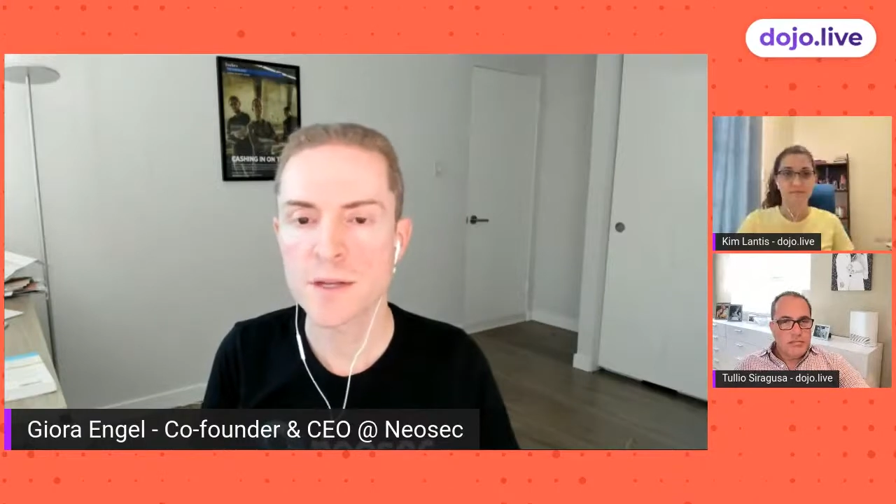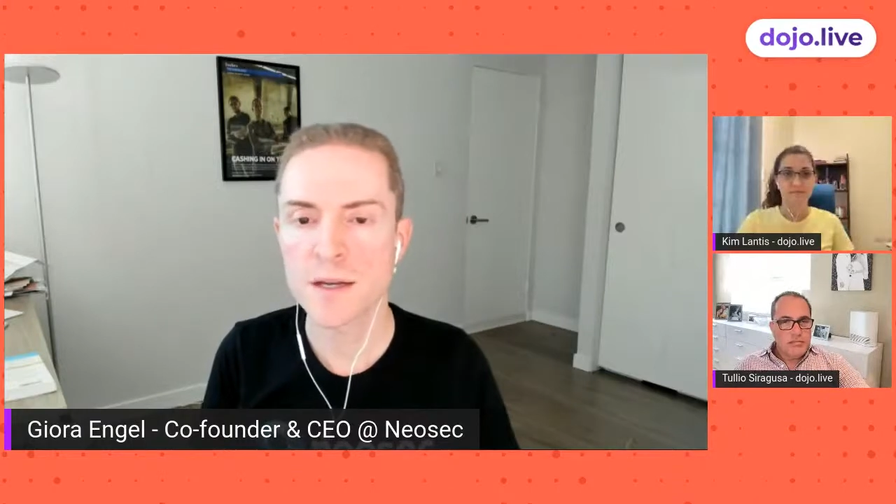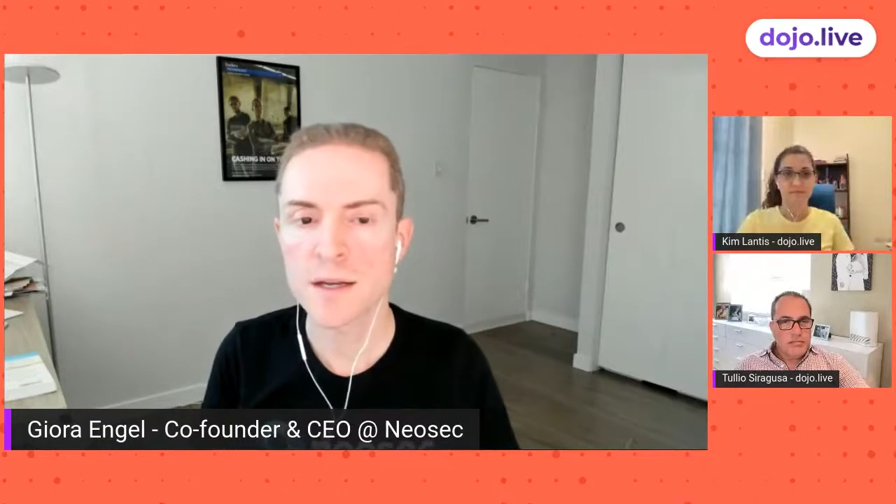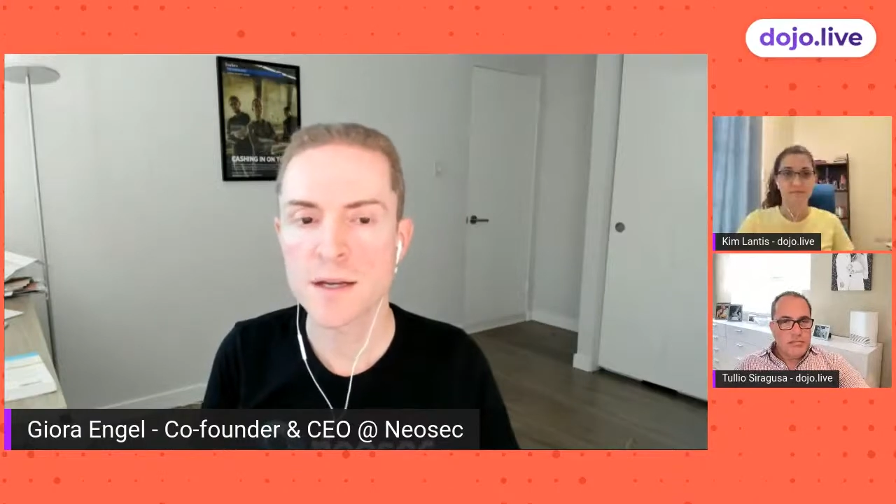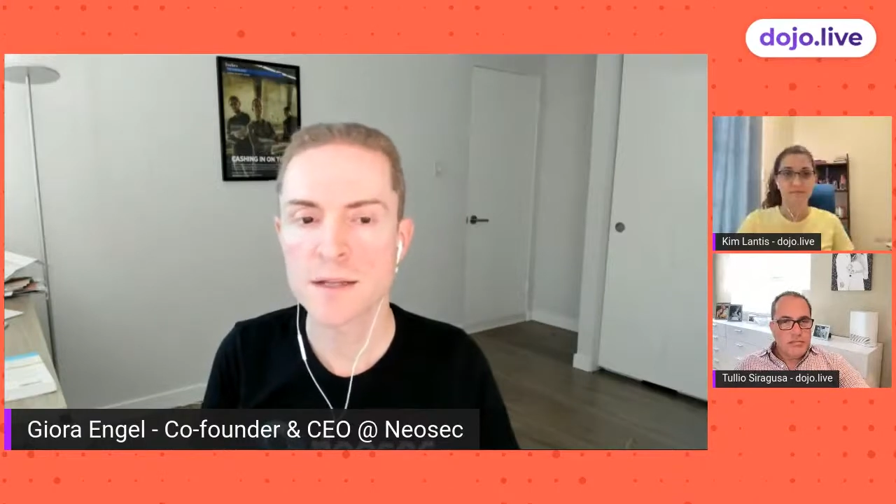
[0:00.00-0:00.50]

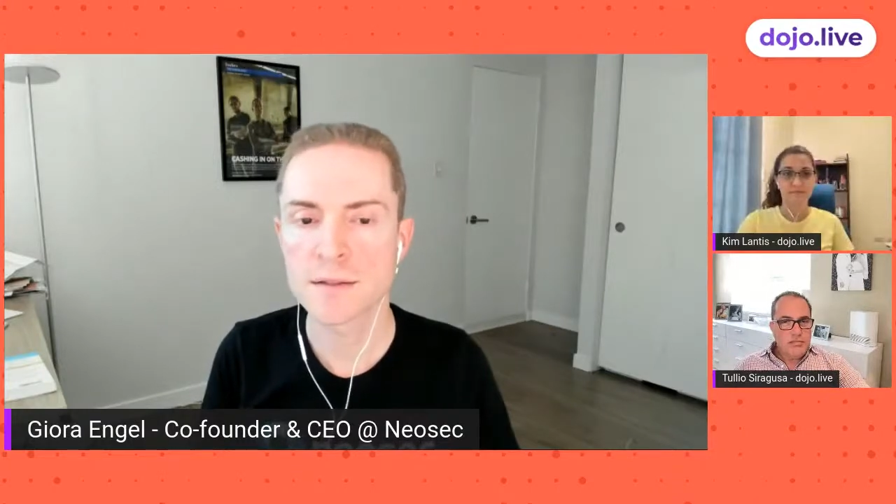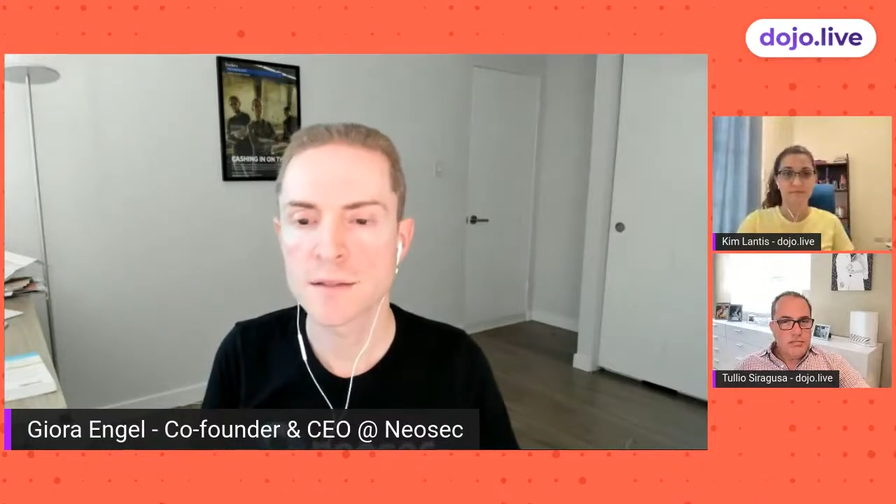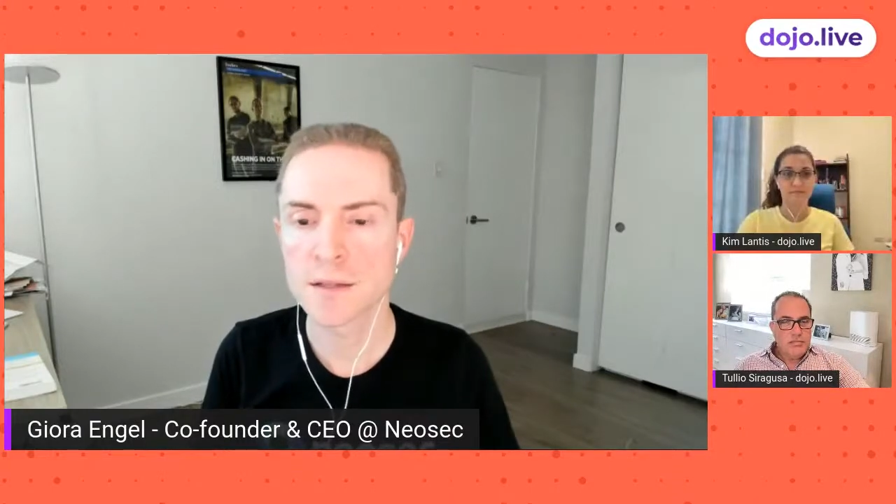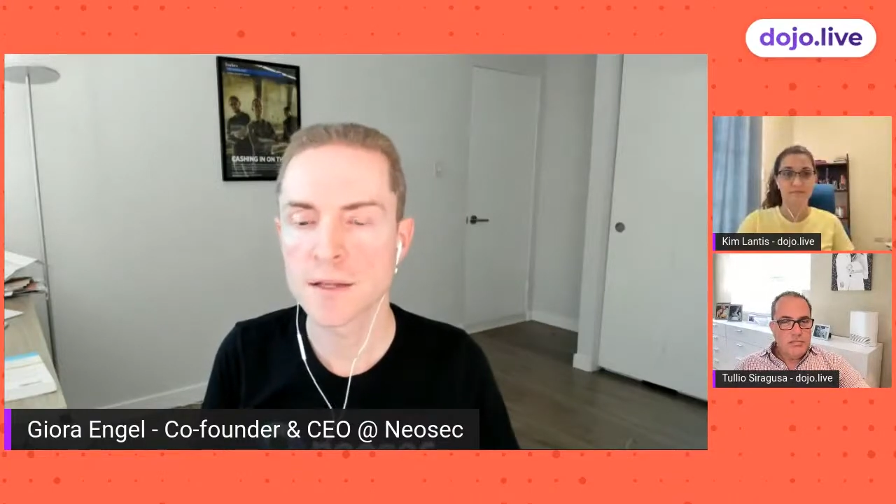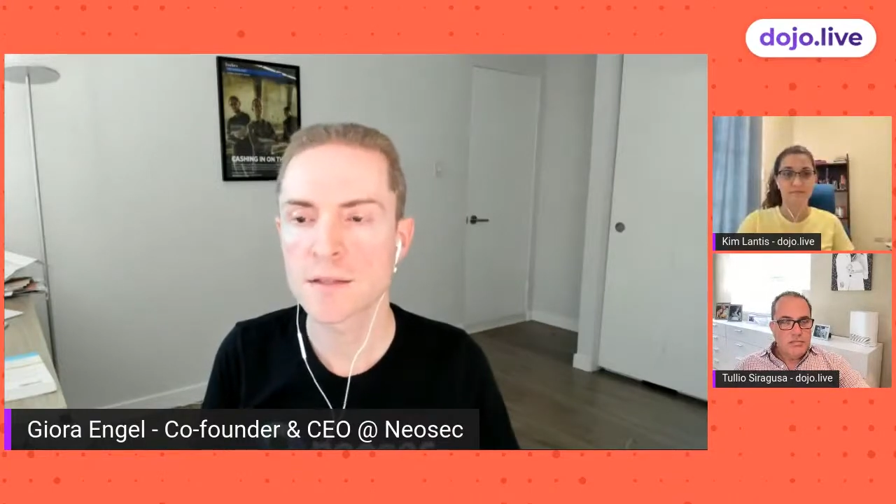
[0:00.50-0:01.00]

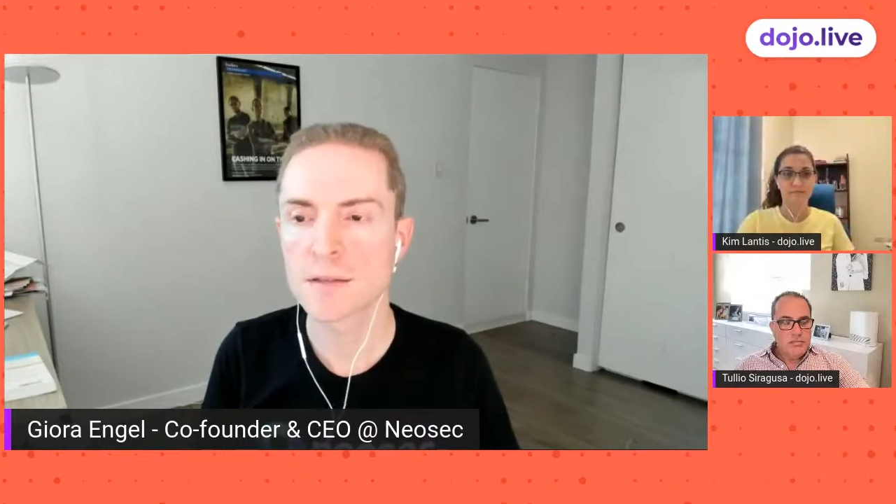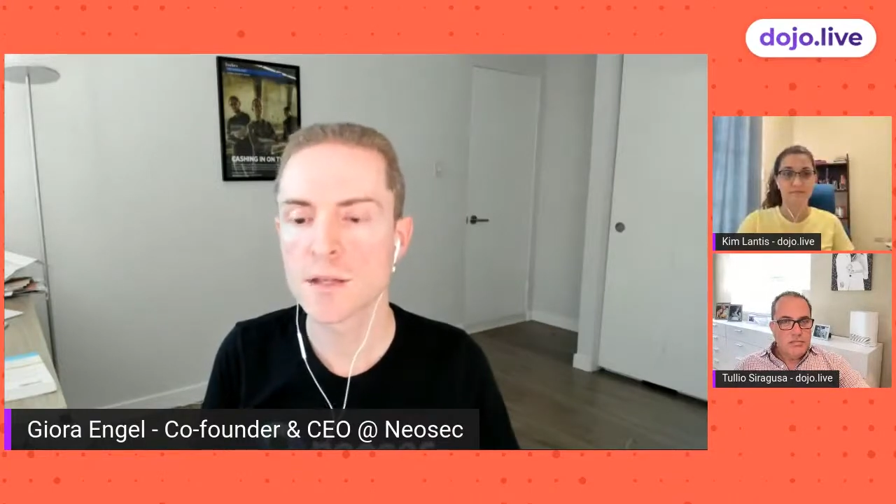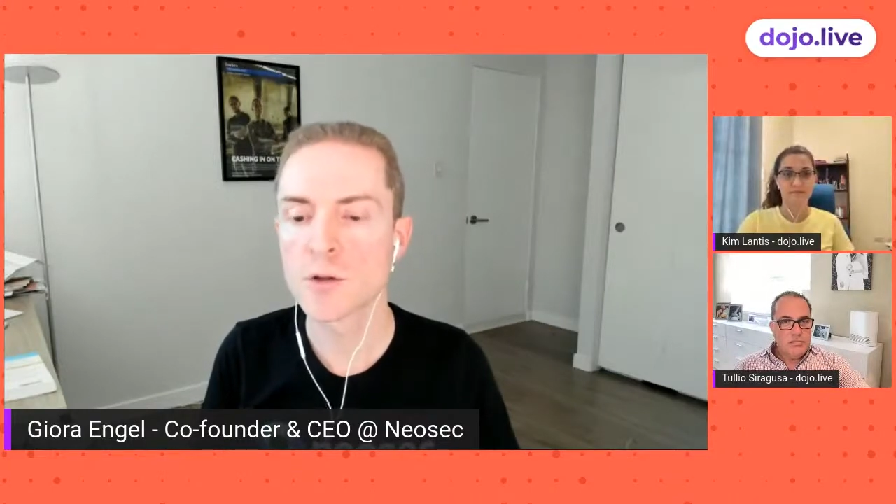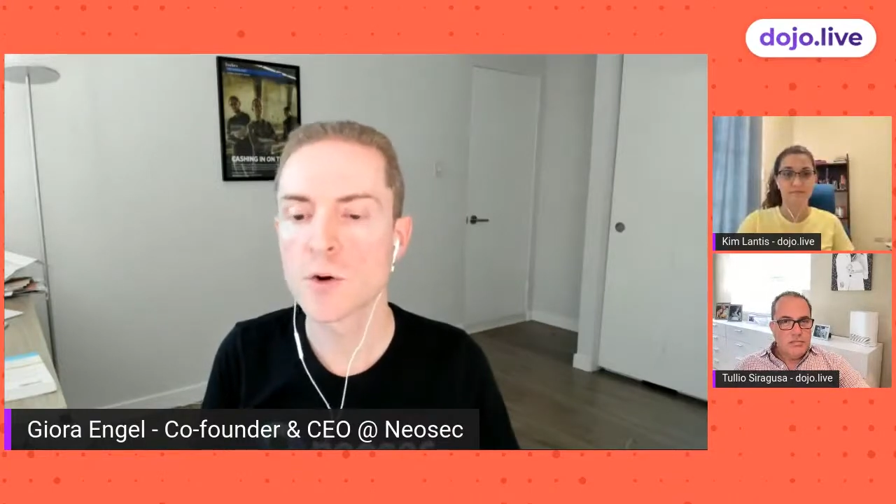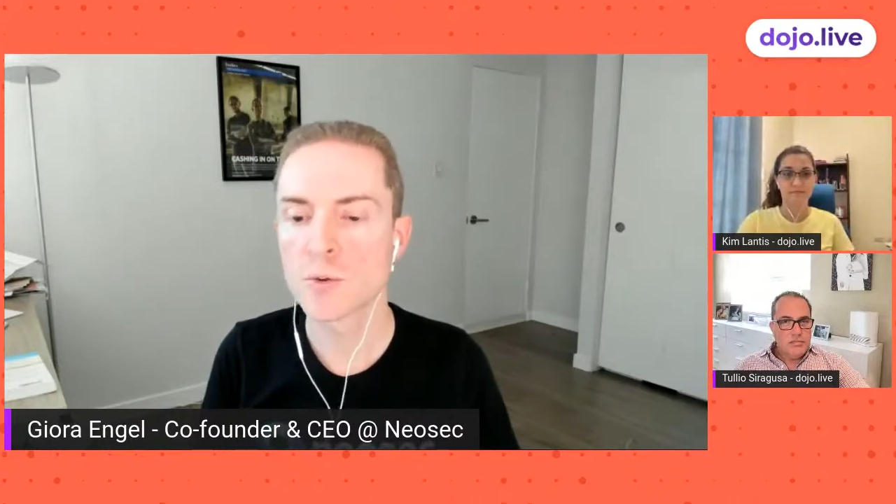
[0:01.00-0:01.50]
the
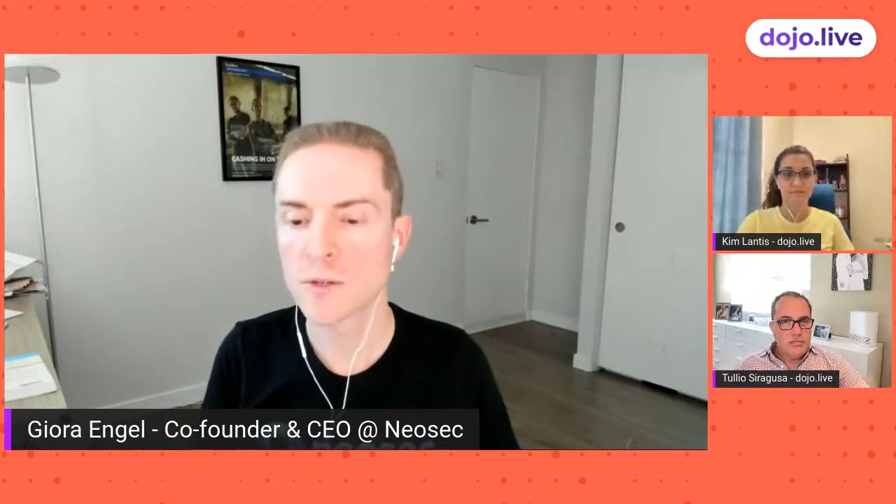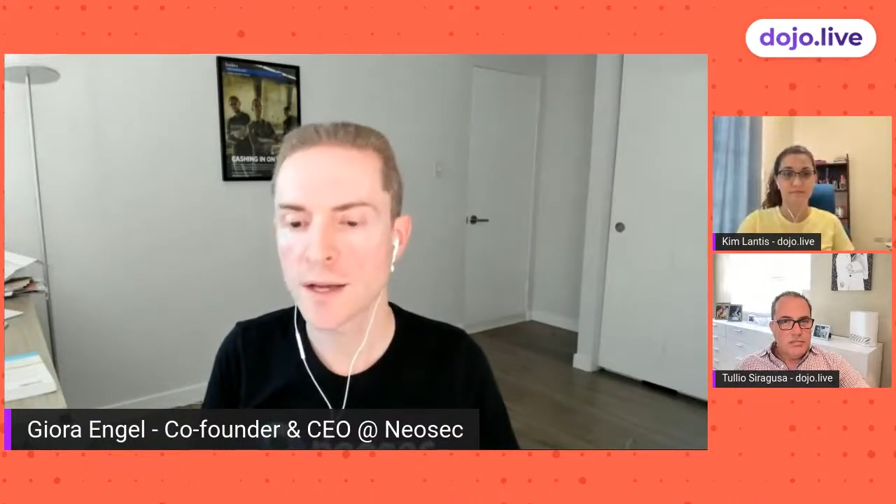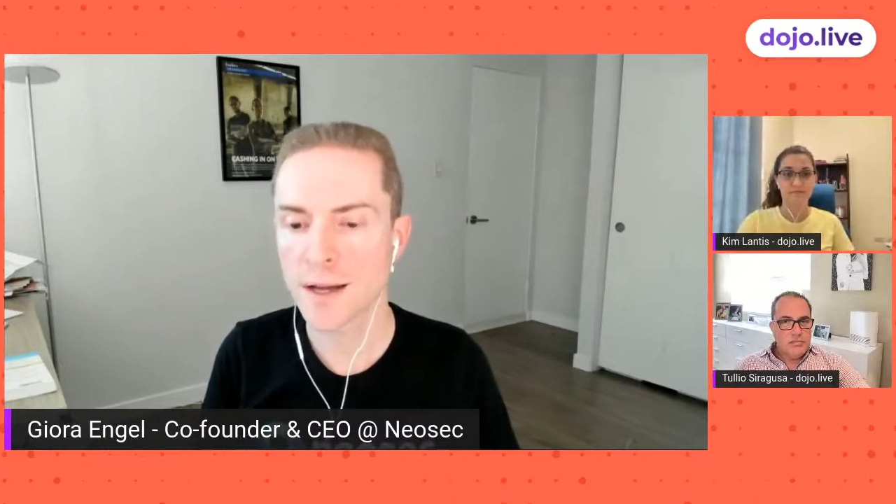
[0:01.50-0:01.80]
known